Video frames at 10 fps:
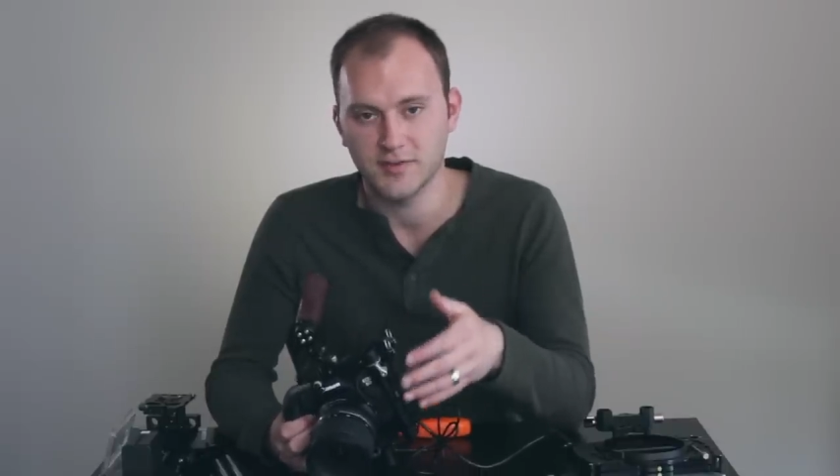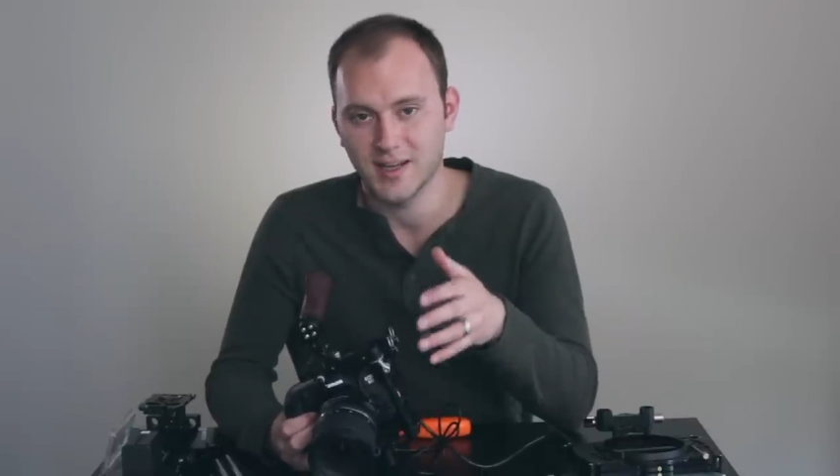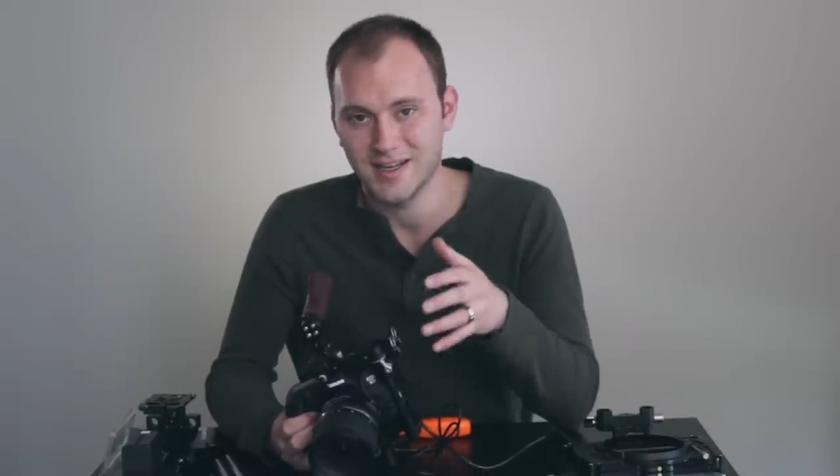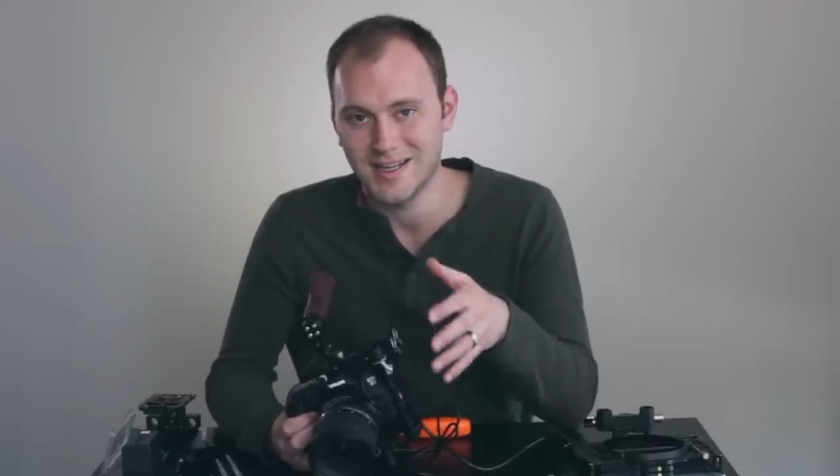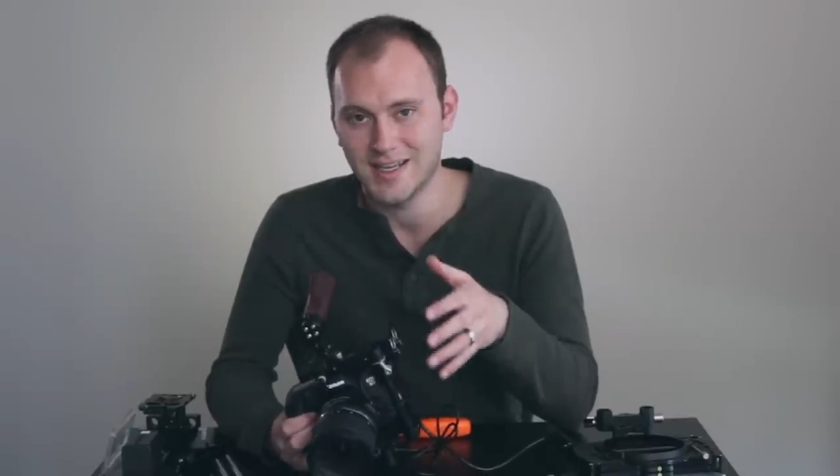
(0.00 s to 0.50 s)
if
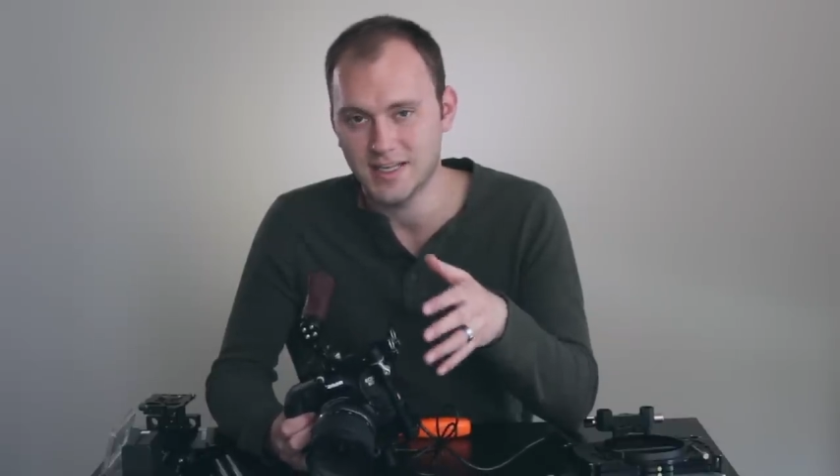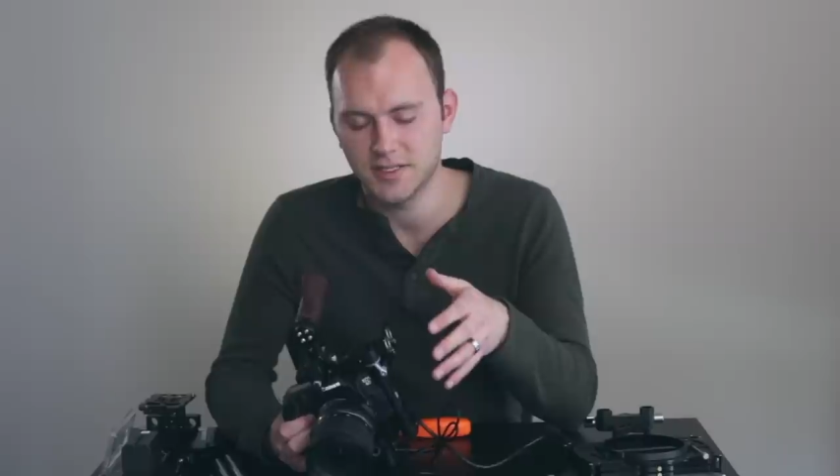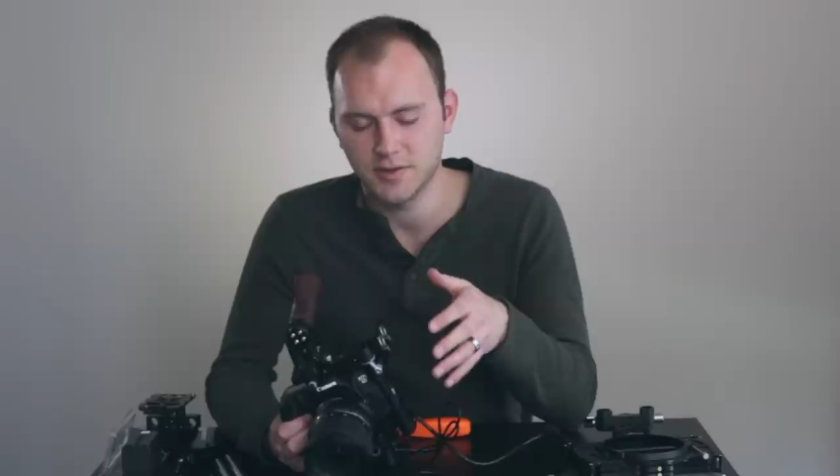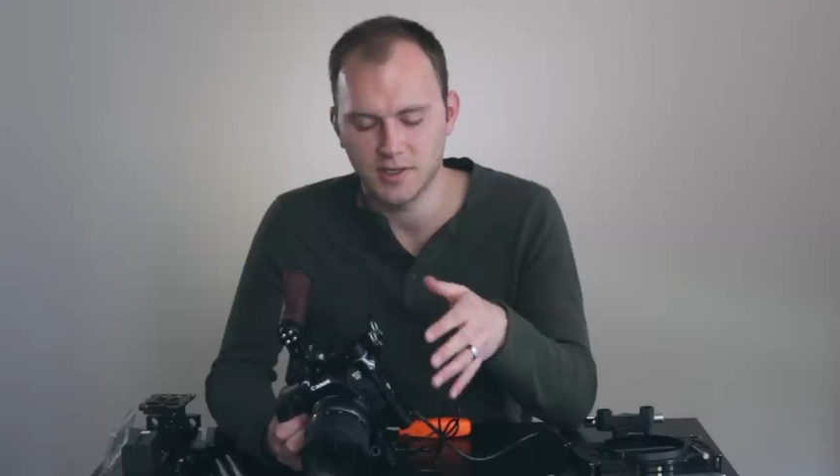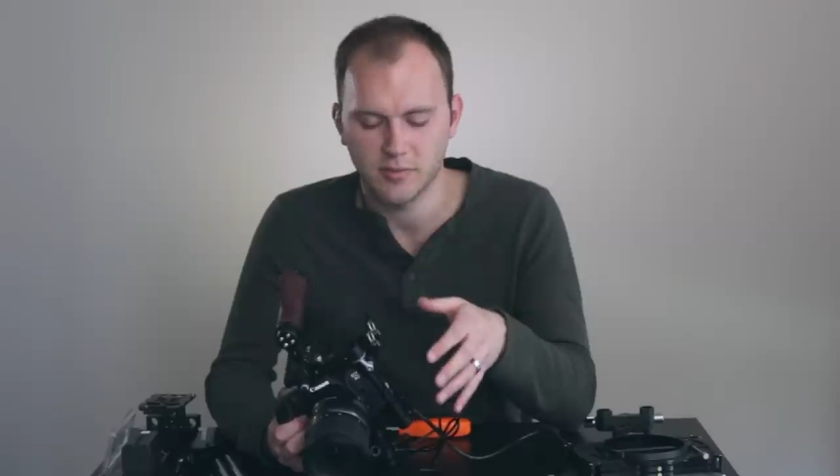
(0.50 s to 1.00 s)
I need
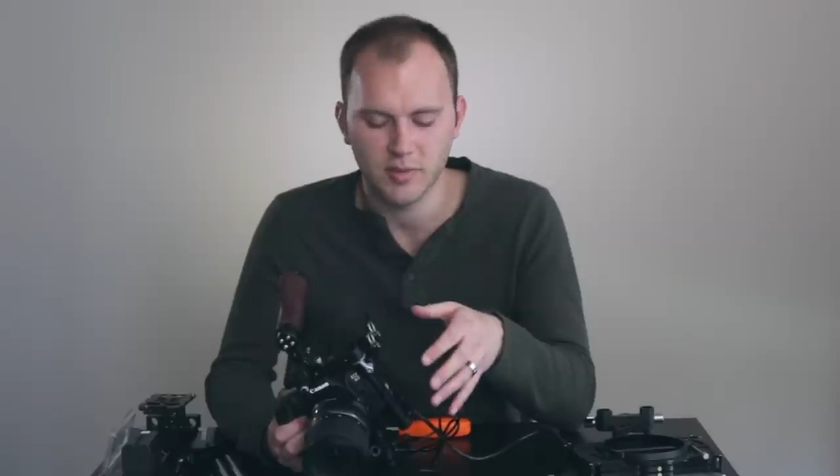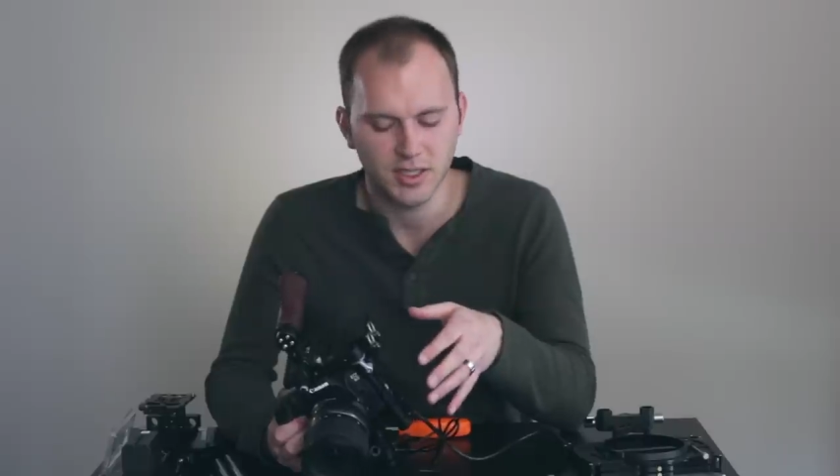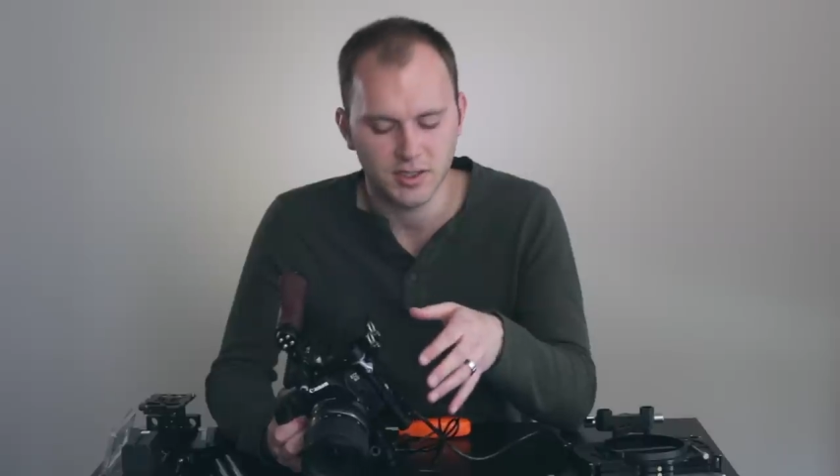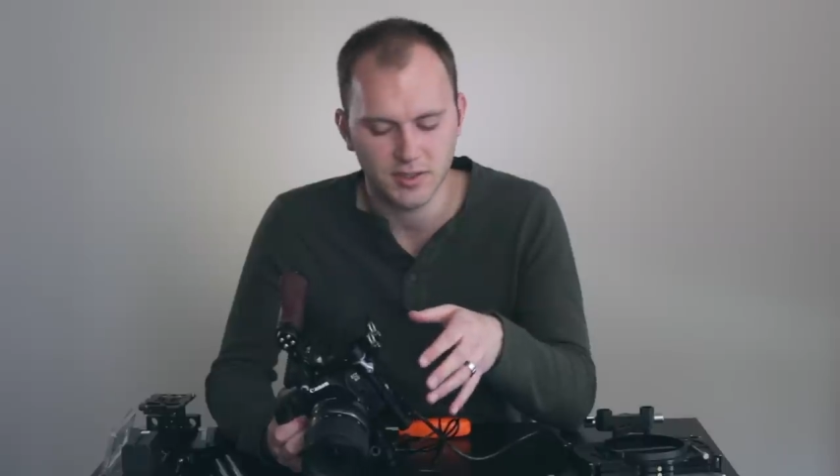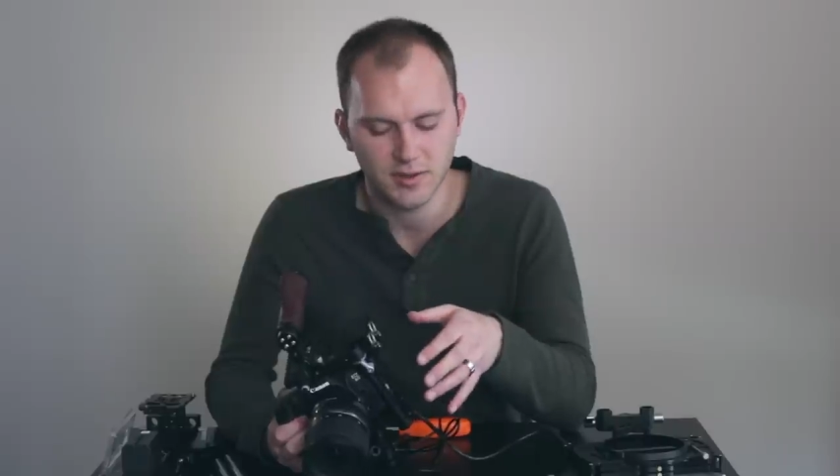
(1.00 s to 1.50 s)
to in a
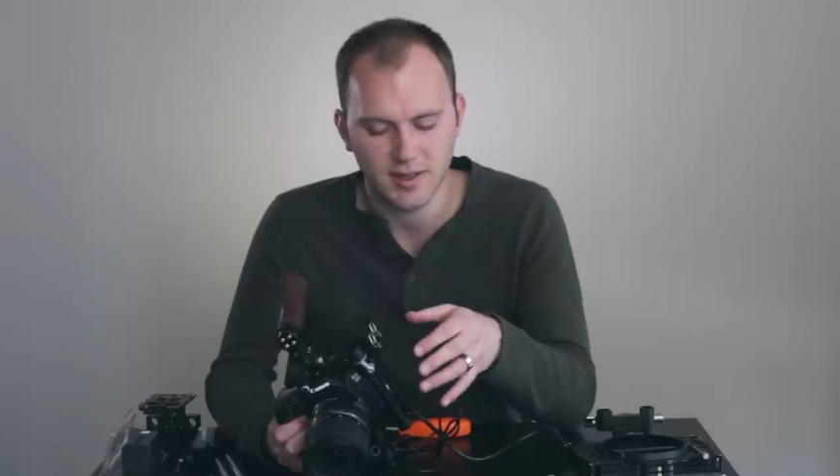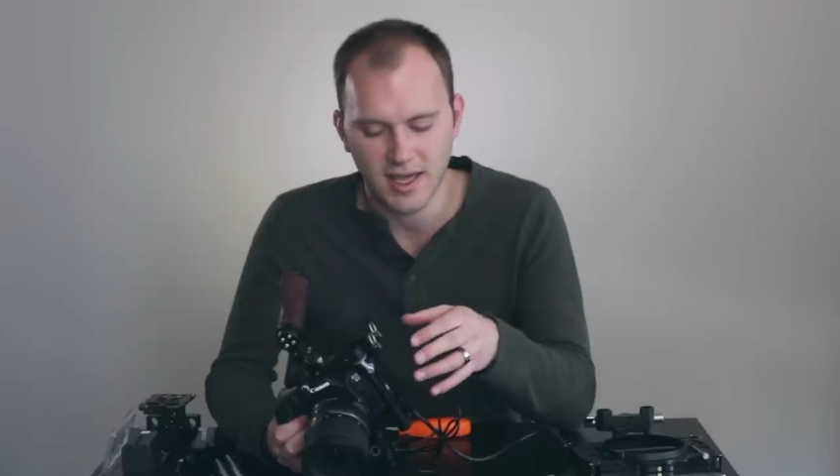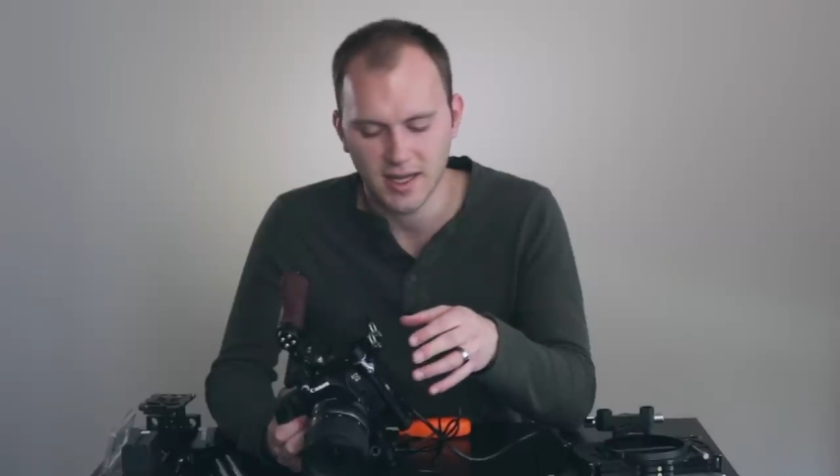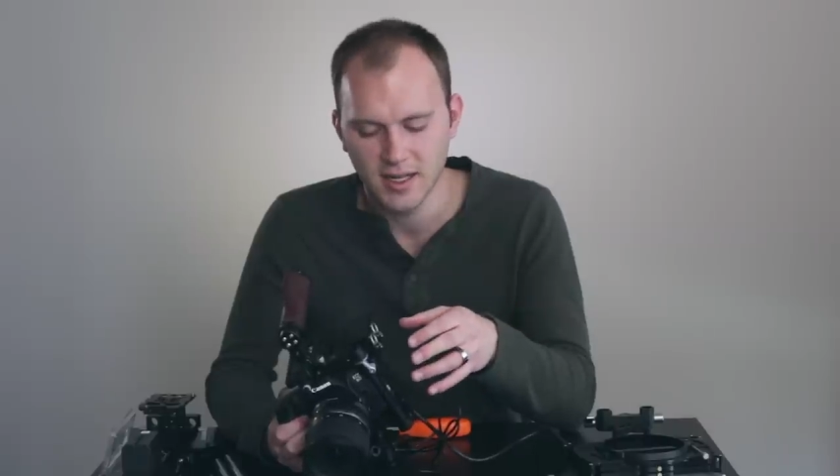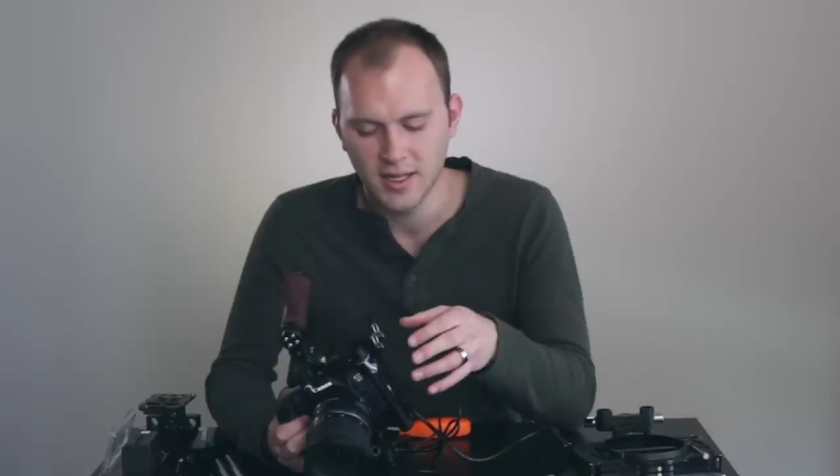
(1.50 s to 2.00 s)
pinch do
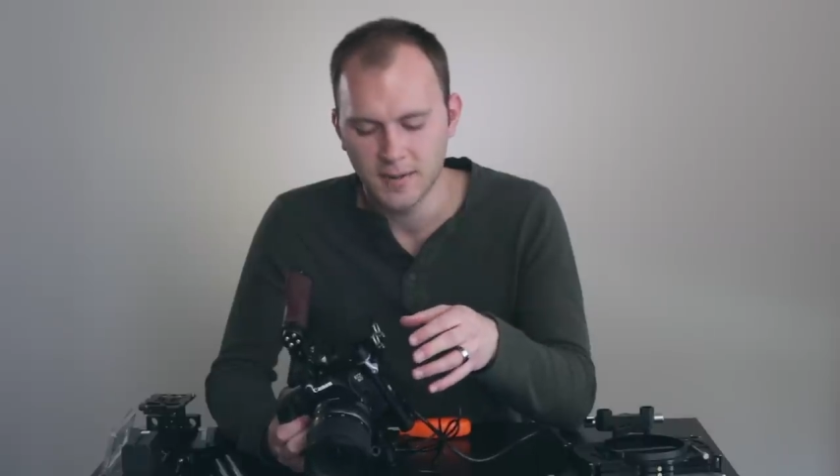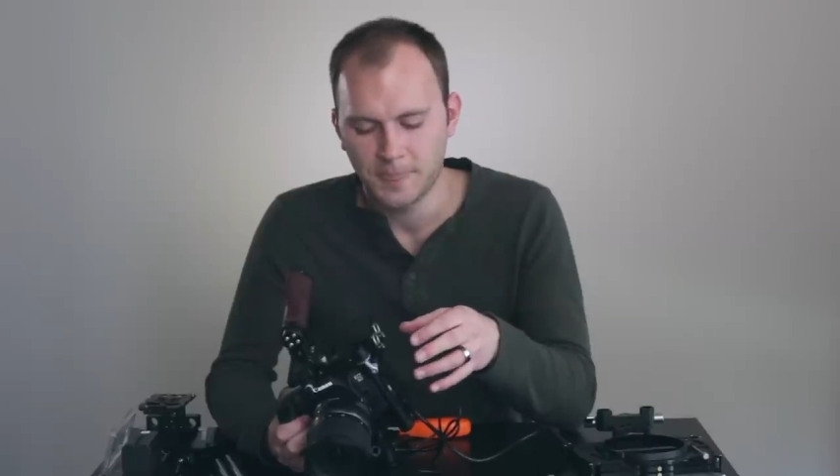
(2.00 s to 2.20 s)
that.